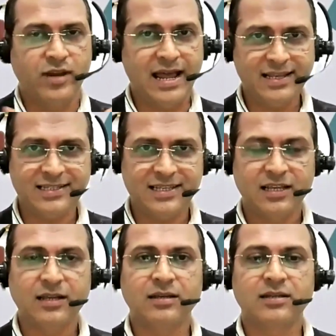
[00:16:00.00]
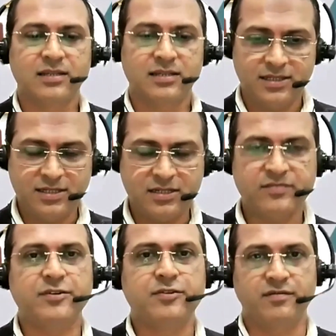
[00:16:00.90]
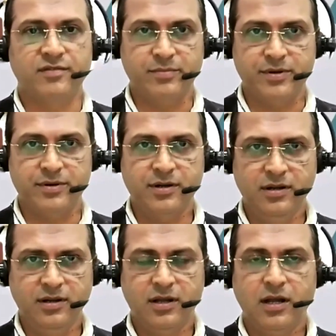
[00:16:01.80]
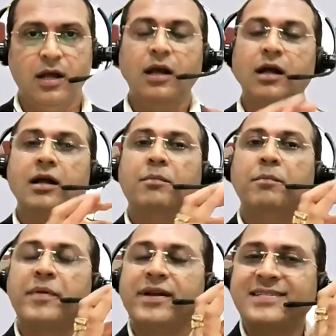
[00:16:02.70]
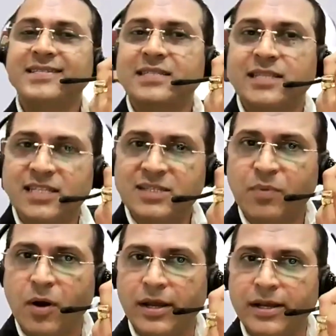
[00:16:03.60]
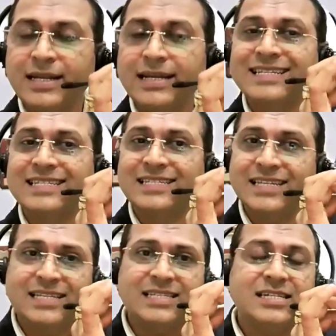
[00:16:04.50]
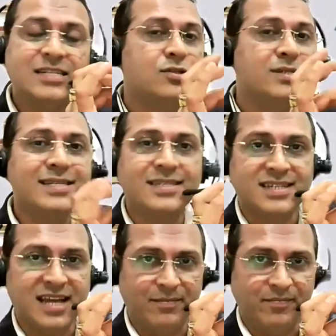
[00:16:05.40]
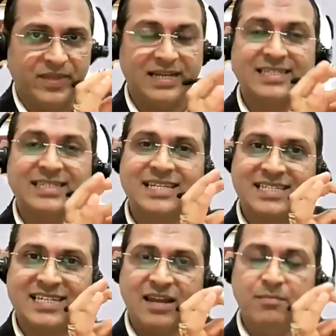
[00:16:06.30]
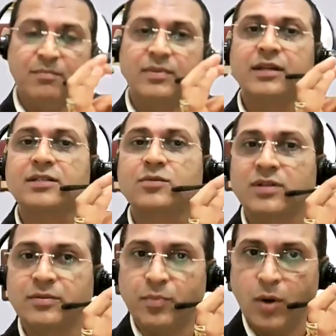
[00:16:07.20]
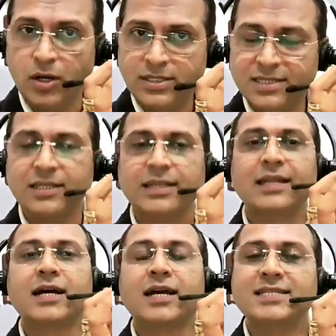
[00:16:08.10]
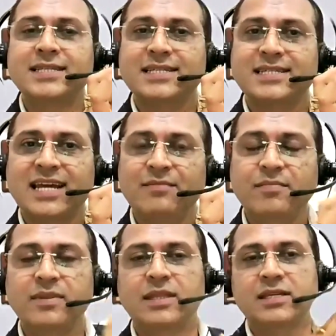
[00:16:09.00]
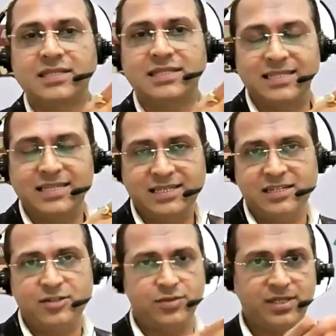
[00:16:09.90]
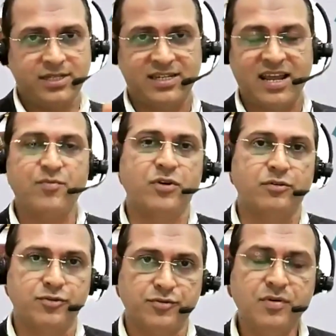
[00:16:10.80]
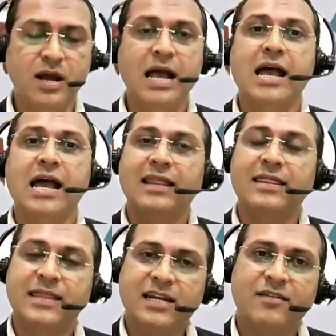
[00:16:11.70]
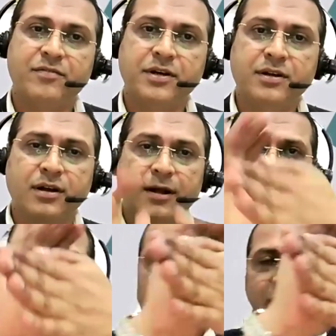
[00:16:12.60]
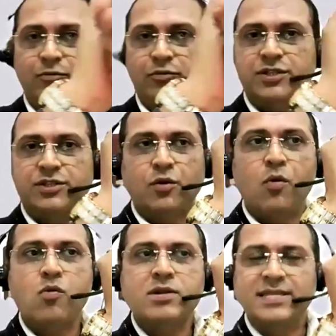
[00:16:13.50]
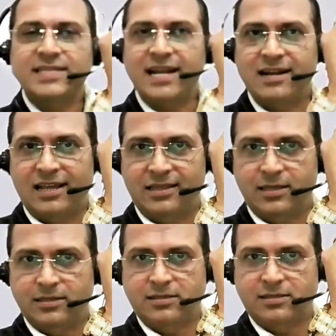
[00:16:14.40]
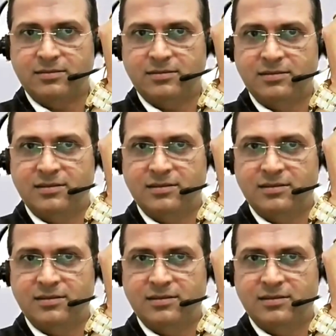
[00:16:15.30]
relax, sit in front of the mirror, press this point 6 into 6 time. That's 6 time. There is a one pause. Then again 6 time. This 6 into 6 time you have to do. And then after, you have to just hold this hand like this.